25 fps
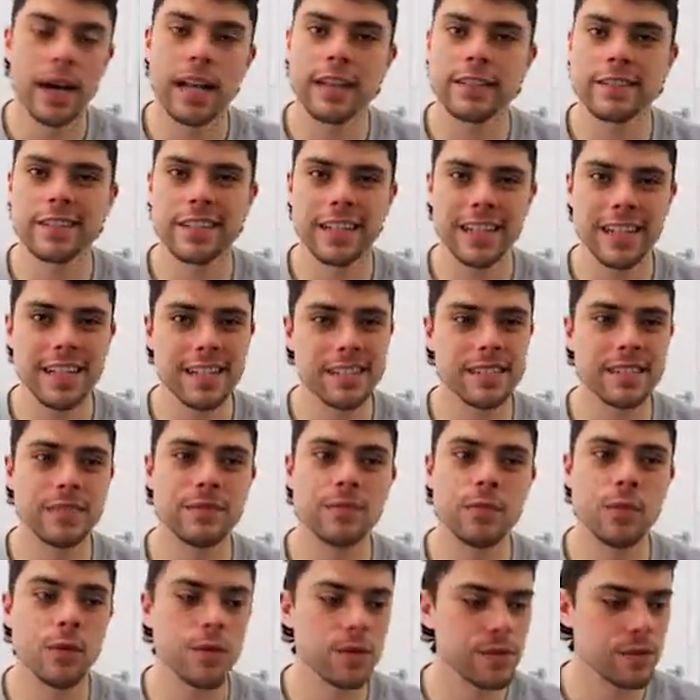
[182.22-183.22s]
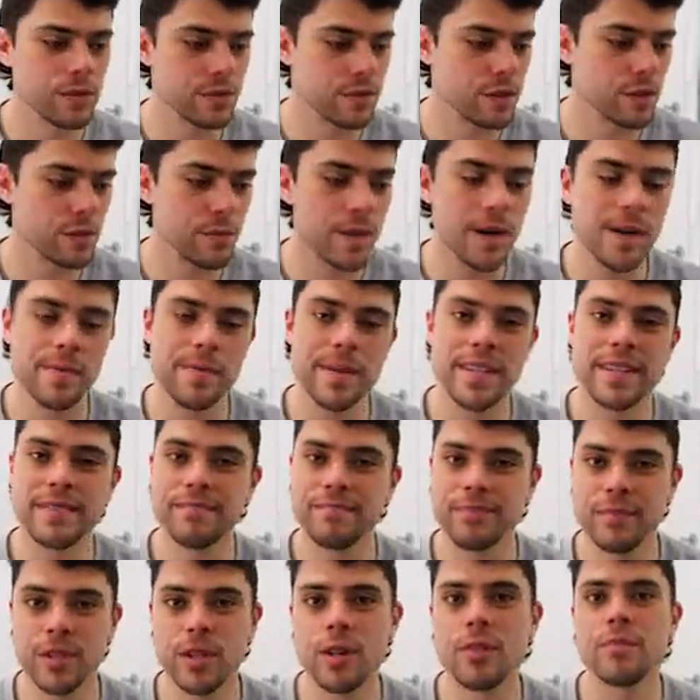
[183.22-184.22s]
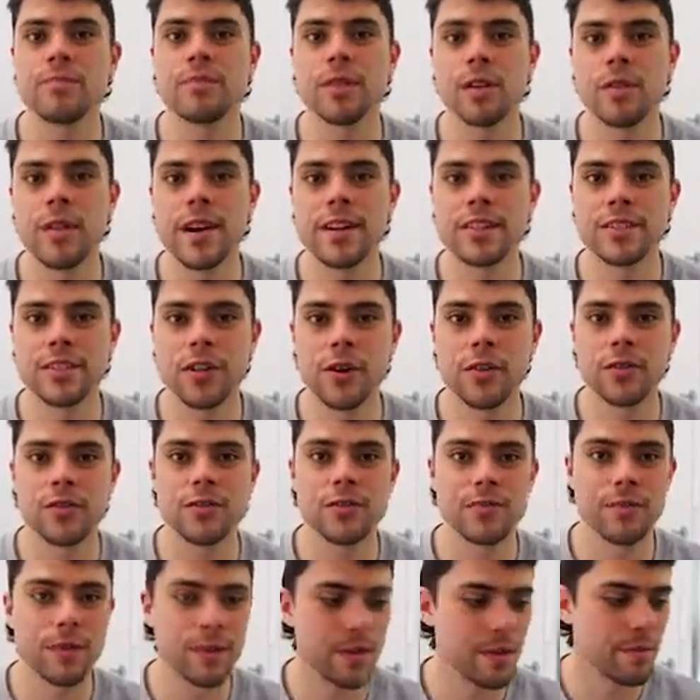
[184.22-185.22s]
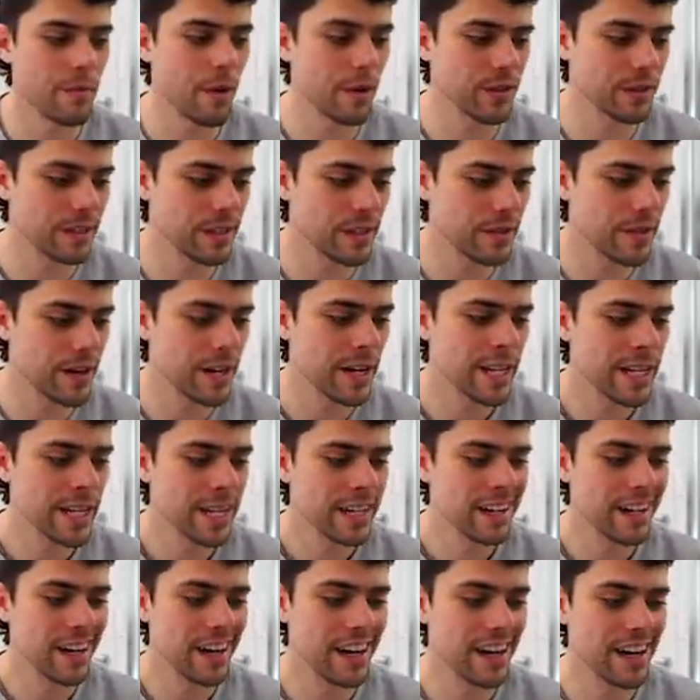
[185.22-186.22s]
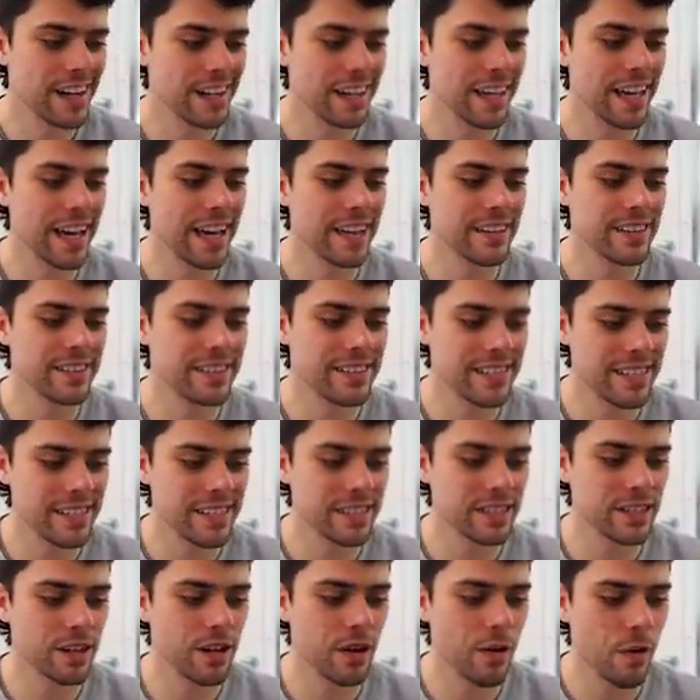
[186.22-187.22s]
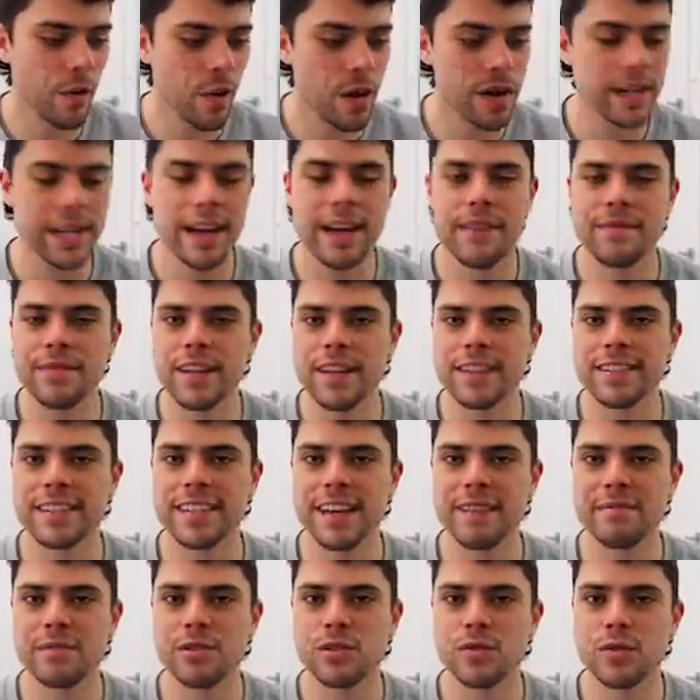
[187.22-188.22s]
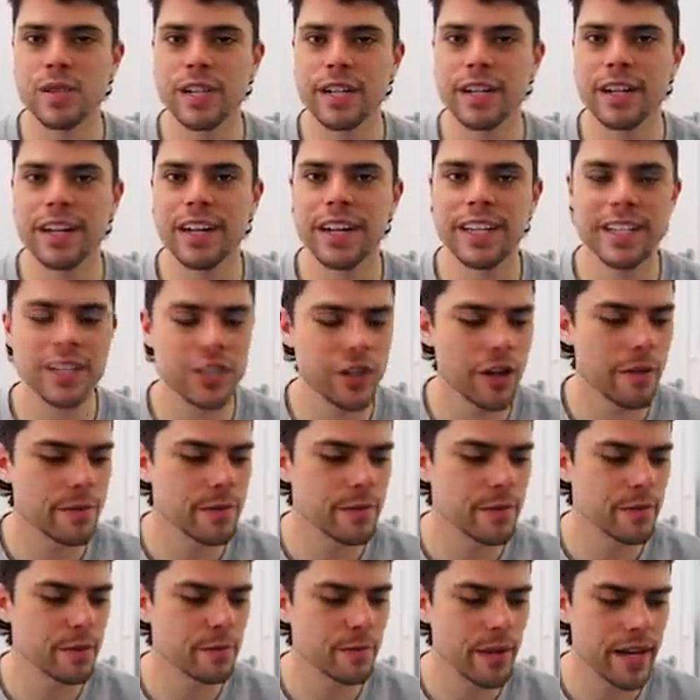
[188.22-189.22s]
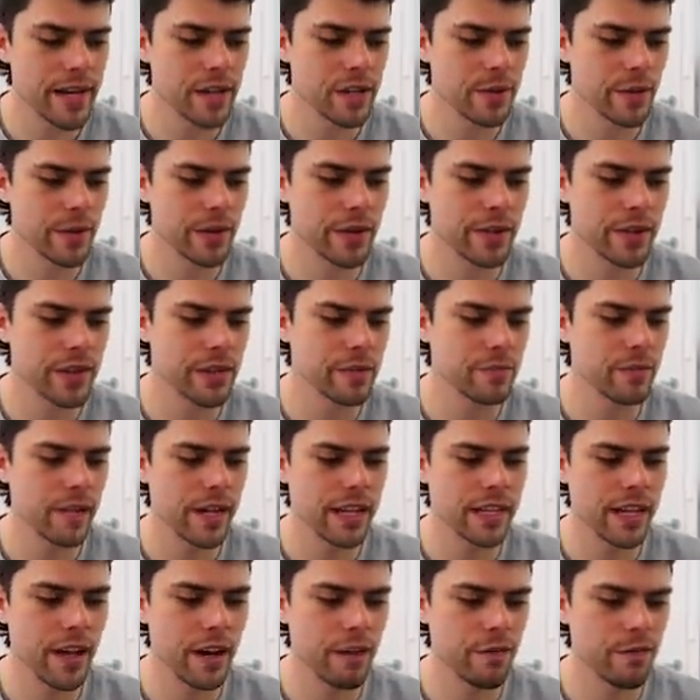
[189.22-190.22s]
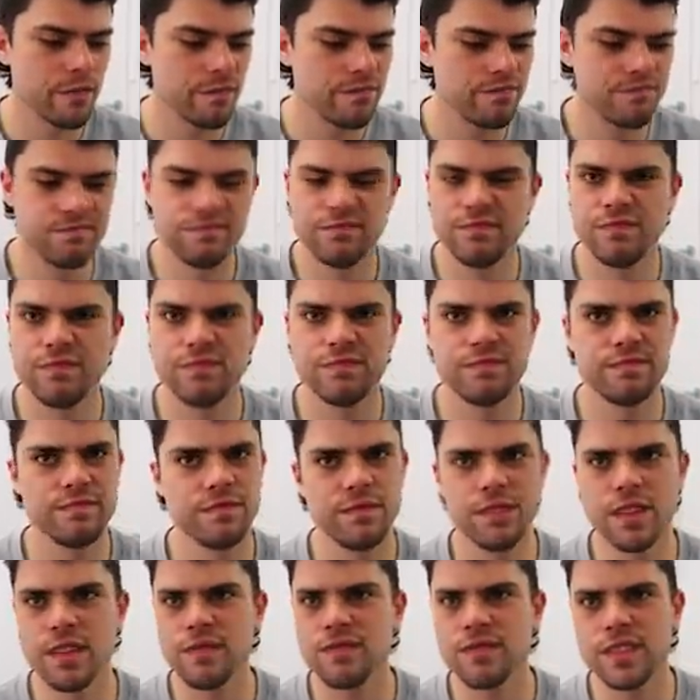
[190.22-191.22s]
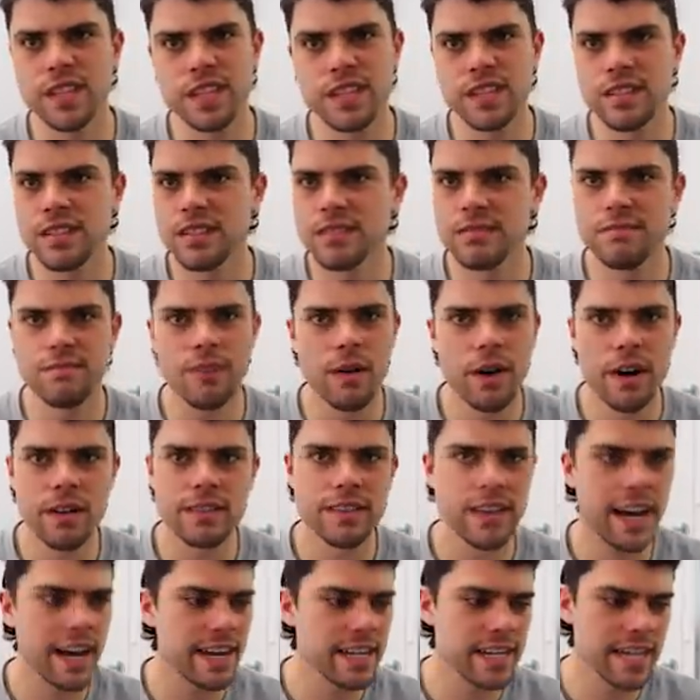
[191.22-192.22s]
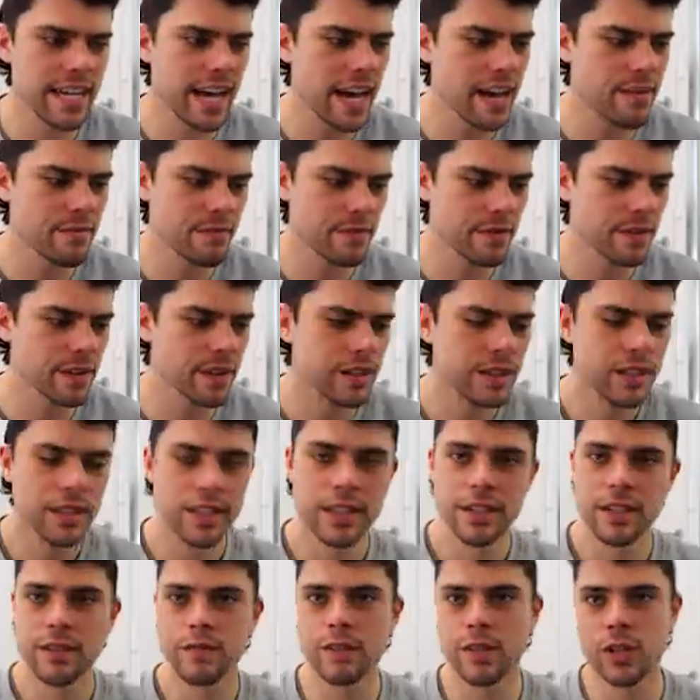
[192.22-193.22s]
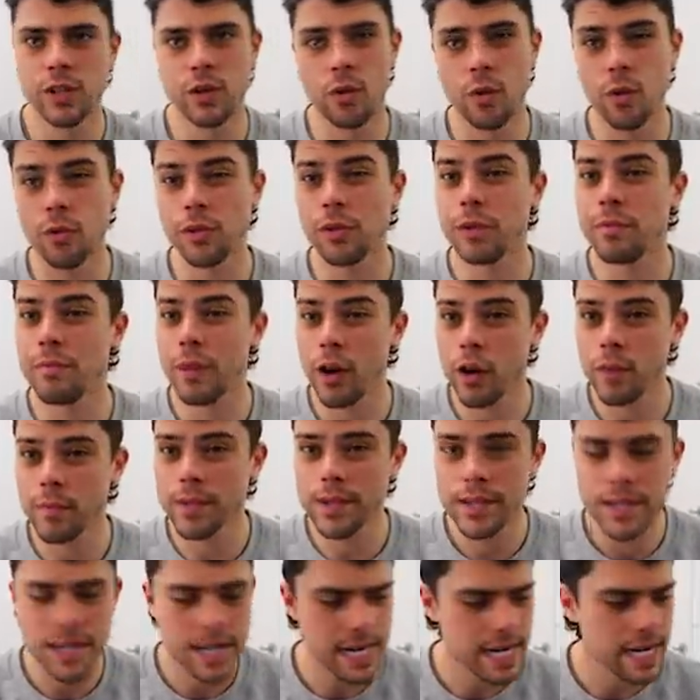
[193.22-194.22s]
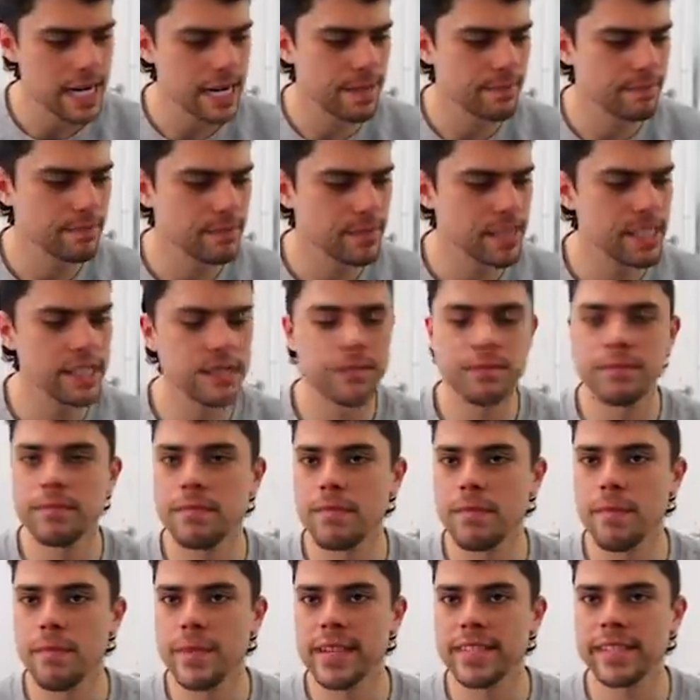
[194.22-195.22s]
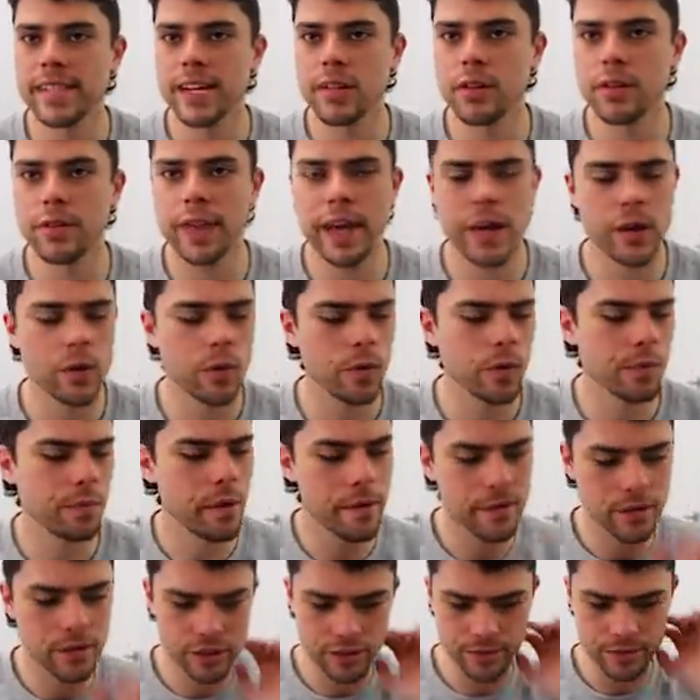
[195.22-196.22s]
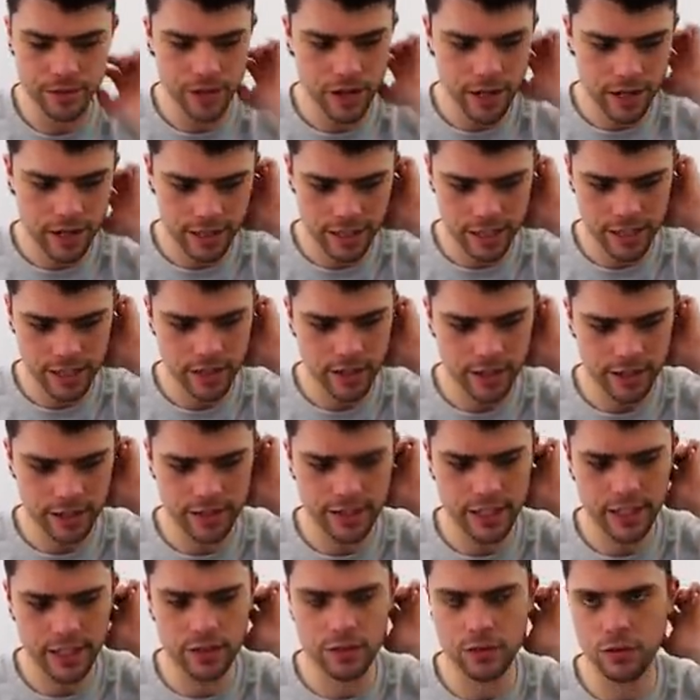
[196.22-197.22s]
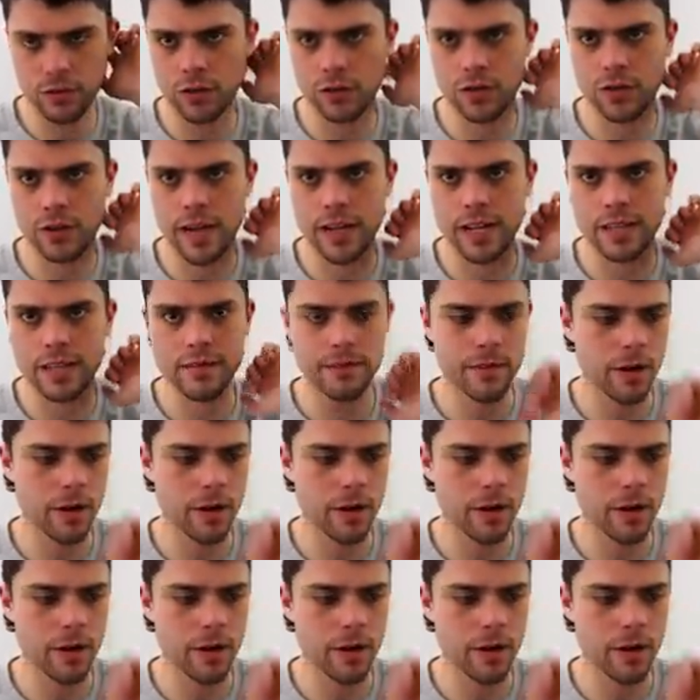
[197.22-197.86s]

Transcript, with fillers: Alastair Clarkson was, despite being you know the greatest coach in the modern era, uh, didn't quite have that same career in terms of his playing career. I think he played like 50 to 80 games for, for North and Melbourne. Um, didn't missed out on that North Premiership side in 96, got traded to